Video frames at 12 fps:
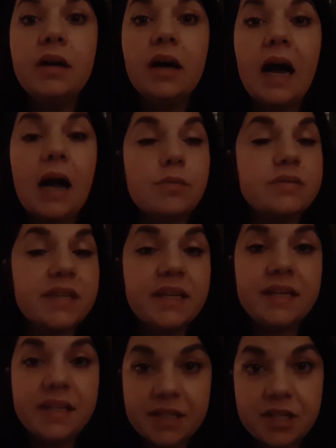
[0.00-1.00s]
I was
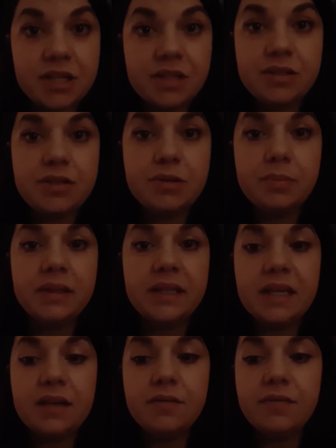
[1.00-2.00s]
conditioned to
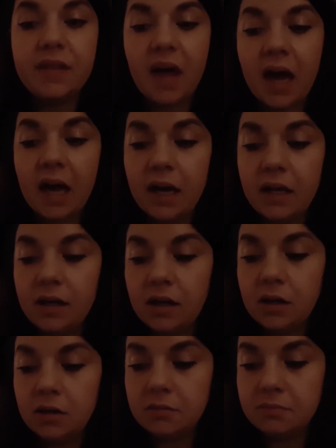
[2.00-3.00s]
believe that
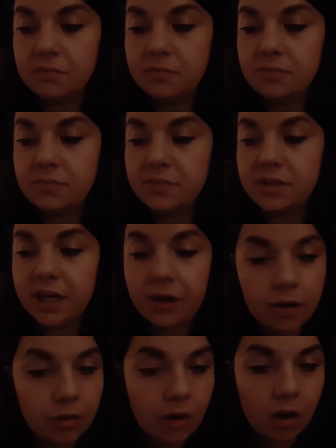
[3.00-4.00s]

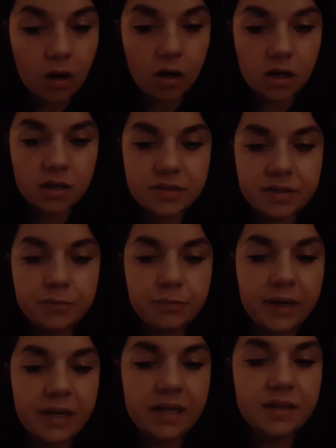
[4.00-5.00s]
tarot cards and
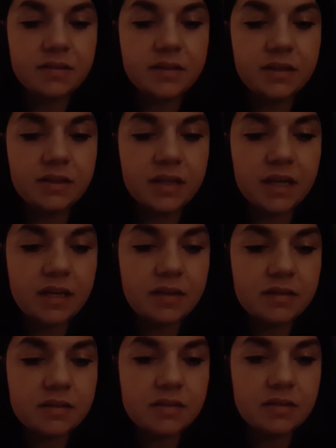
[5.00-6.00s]
readings and
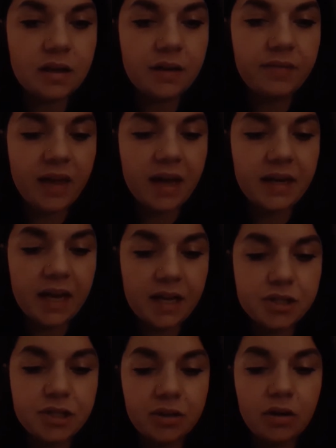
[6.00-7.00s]
things of that
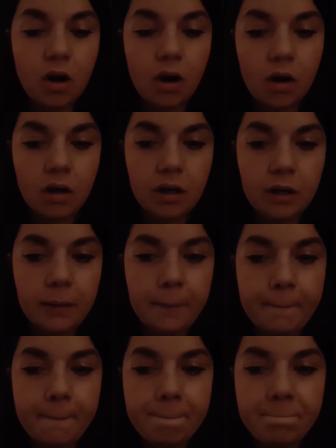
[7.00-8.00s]
nature are
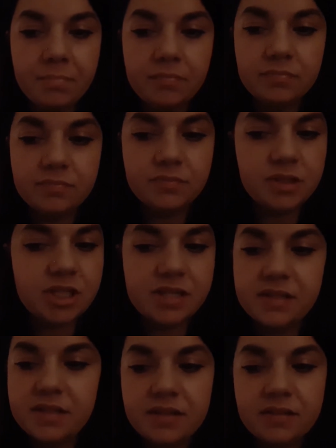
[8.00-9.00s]

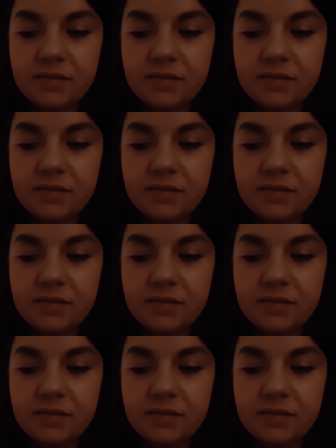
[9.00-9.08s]
just